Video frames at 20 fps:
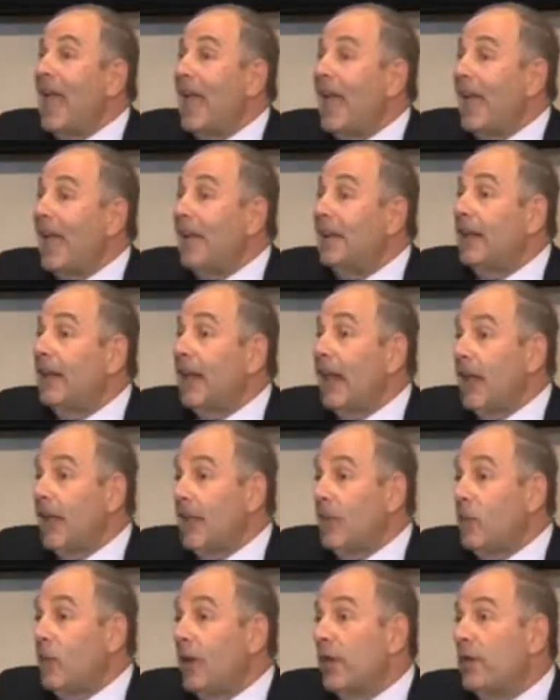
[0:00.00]
and an
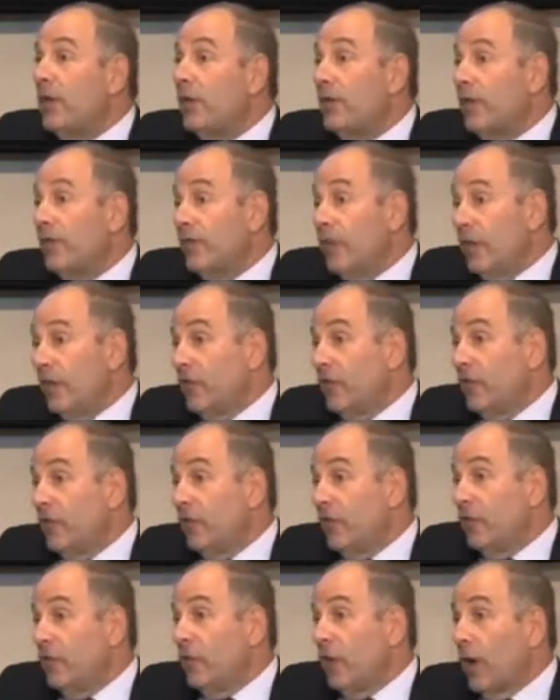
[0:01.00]
aqueous
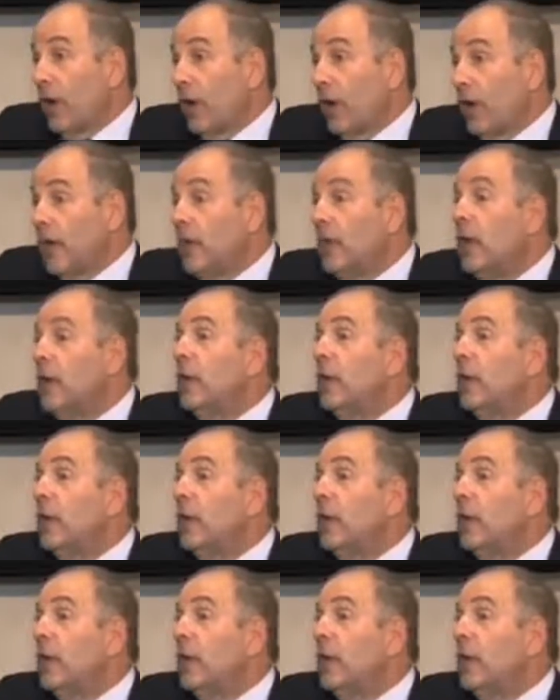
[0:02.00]
deficiency dry eye,